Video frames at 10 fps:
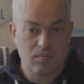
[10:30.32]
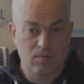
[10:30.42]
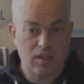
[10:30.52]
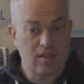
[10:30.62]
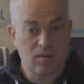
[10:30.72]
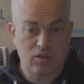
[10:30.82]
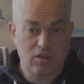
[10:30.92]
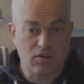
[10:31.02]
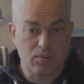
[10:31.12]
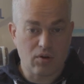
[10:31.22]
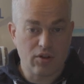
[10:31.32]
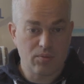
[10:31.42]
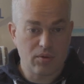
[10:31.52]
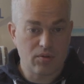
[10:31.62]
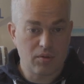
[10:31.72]
then we should not pass
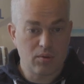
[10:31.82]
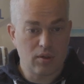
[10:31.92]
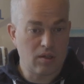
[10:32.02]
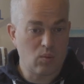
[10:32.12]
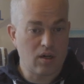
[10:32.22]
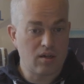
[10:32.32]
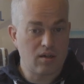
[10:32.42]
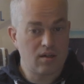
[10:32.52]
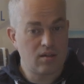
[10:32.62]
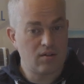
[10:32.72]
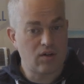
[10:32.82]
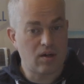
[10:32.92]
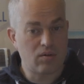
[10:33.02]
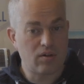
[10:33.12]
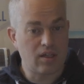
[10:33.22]
because we're doing one
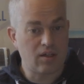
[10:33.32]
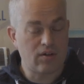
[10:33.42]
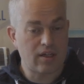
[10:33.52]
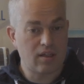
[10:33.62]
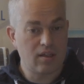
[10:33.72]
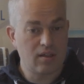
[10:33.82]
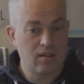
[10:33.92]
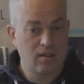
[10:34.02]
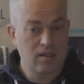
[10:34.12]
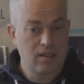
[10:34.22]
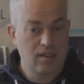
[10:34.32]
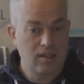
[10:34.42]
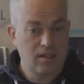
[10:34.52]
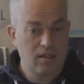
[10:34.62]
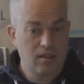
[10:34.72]
round incorrectly.
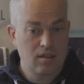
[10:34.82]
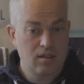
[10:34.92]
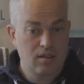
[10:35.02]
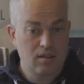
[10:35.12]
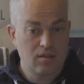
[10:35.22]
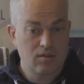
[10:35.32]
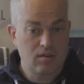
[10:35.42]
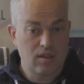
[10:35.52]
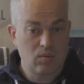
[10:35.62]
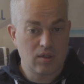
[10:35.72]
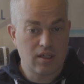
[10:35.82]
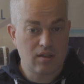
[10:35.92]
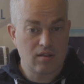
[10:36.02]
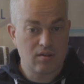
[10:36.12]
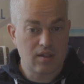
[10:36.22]
So then we
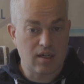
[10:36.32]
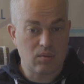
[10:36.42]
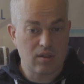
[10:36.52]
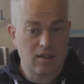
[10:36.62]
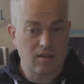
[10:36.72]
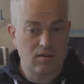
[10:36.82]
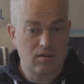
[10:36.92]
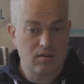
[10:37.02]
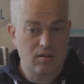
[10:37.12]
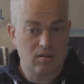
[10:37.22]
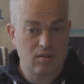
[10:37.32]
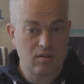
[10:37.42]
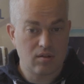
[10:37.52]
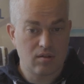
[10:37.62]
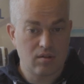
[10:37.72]
get, yeah, we get,
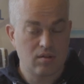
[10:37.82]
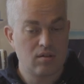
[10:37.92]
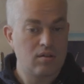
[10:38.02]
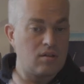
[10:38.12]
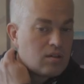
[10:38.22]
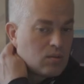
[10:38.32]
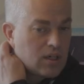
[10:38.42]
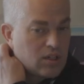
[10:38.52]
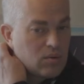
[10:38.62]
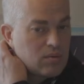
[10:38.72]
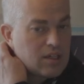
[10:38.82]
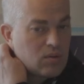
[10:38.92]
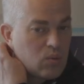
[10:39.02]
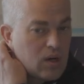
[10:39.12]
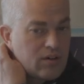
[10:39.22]
why do we only get
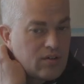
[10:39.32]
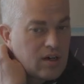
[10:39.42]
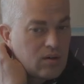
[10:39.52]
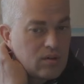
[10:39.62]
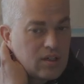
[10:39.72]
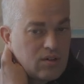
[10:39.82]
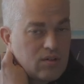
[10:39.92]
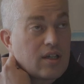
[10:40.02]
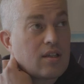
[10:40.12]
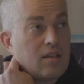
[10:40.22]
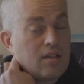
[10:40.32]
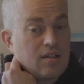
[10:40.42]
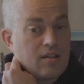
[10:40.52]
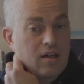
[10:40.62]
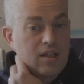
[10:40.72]
one round incorrectly?
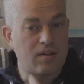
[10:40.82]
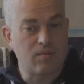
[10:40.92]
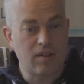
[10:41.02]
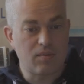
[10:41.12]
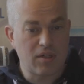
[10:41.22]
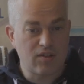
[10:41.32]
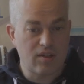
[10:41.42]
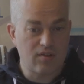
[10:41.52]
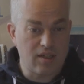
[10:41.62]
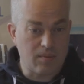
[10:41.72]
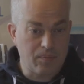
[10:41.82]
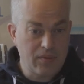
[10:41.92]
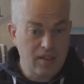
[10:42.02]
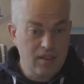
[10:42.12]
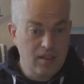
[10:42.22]
Oh yeah, that makes sense, yeah.
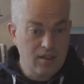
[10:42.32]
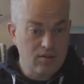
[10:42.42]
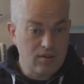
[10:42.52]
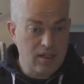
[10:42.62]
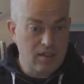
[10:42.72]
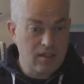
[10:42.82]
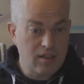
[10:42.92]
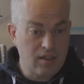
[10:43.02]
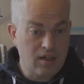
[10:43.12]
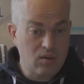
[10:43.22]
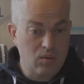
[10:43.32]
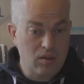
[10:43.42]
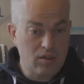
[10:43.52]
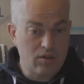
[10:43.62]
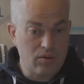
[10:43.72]
So in the end here now
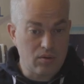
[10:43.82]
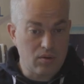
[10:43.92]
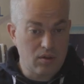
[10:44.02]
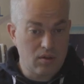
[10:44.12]
we'll do